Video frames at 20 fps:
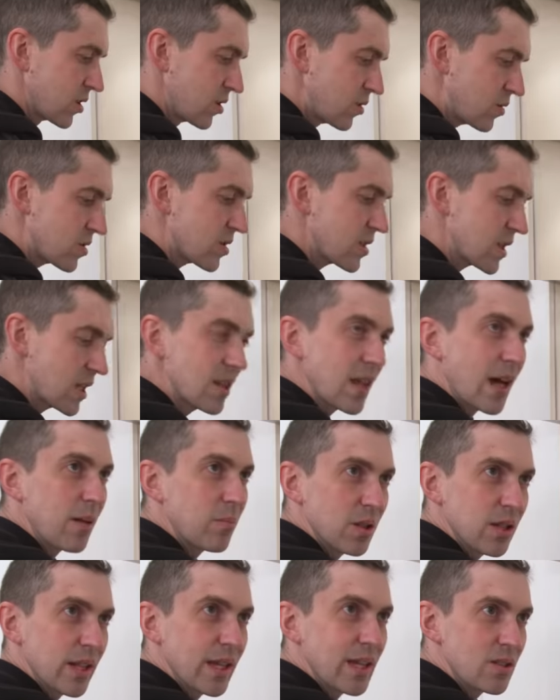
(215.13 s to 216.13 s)
Did you see
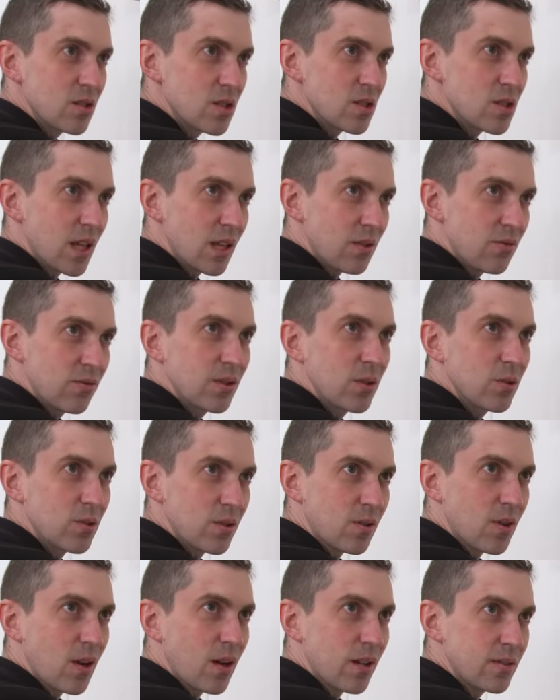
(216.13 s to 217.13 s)
that plate just like float
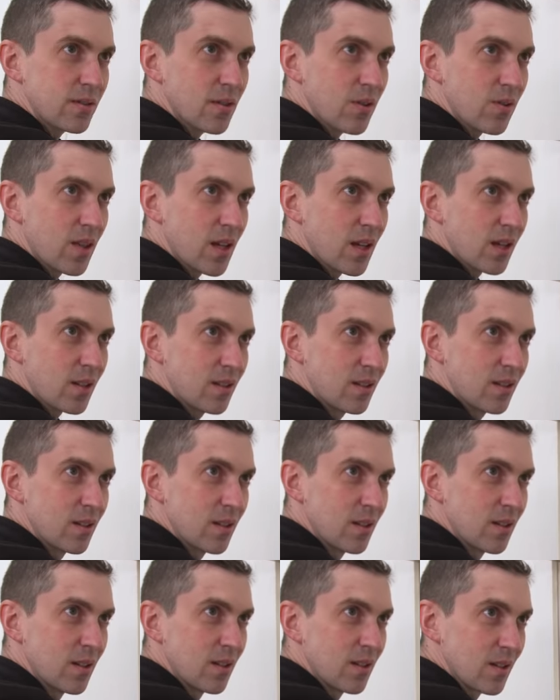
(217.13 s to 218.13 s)
across the thing?
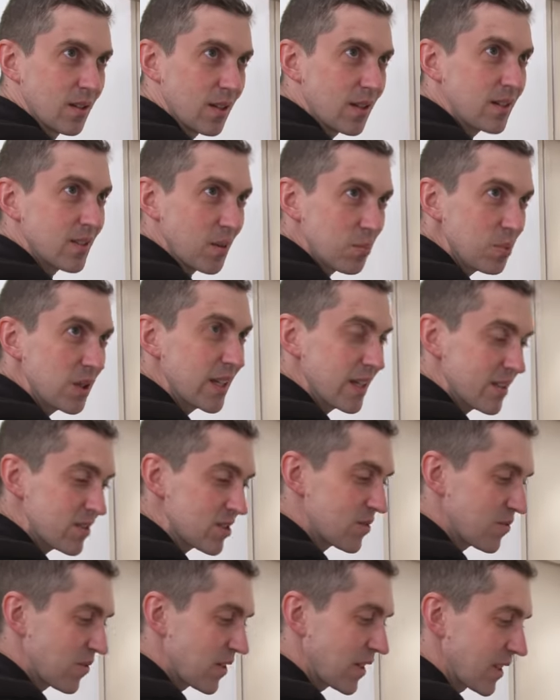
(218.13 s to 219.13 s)
The plate
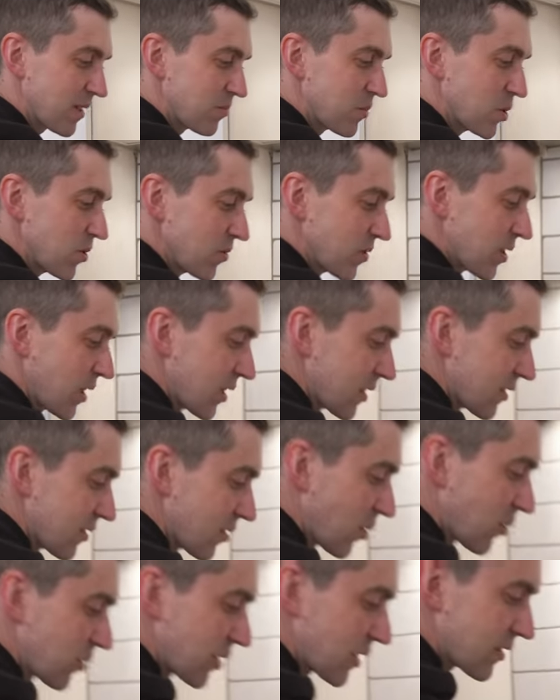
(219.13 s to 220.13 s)
just moved on
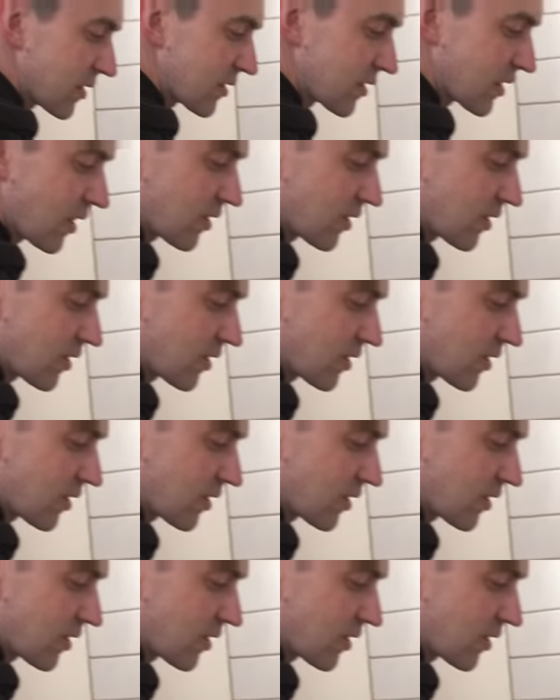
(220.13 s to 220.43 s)
its own because it's